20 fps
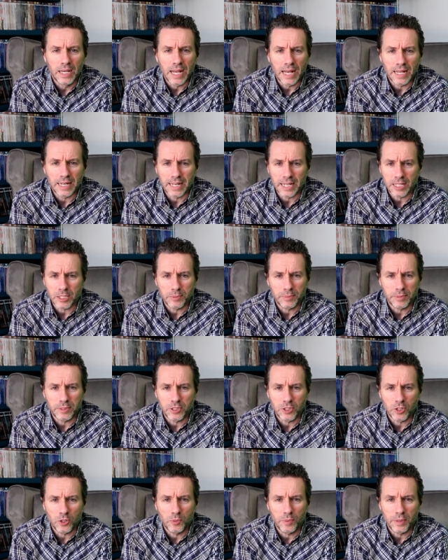And it hasn't been
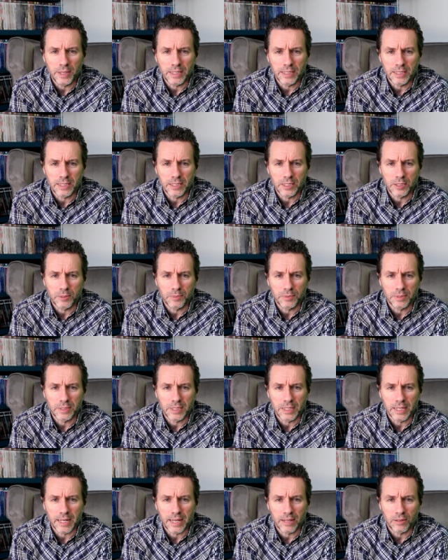2 weeks since it was
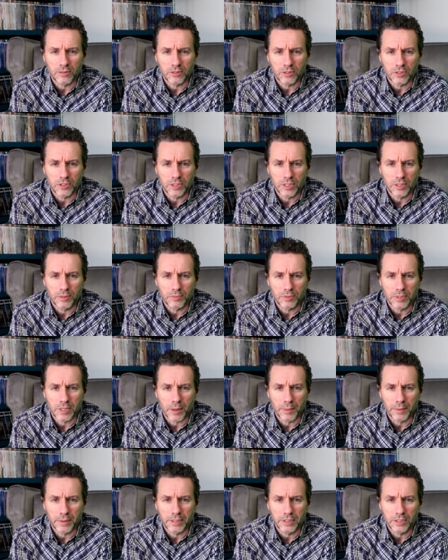announced it was
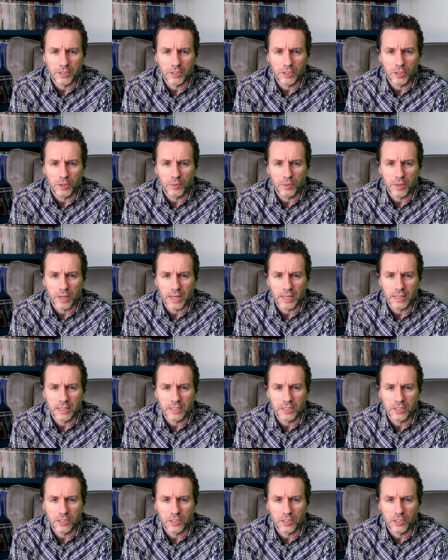coming into the UK,
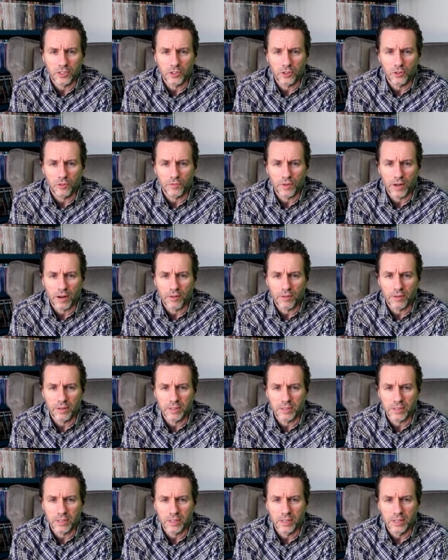this new
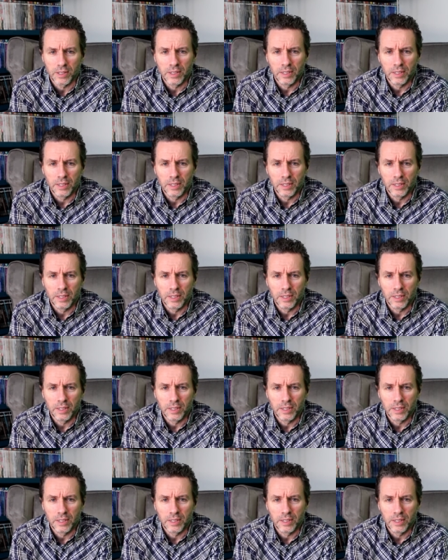variant,